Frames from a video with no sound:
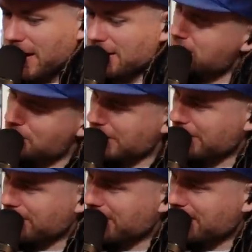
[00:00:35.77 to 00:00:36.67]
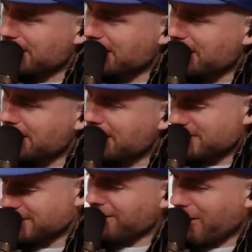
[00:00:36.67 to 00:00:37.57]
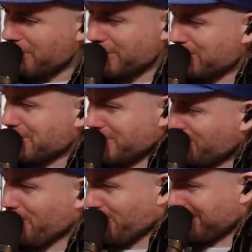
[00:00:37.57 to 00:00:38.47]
I said, look, it's not all about who you know,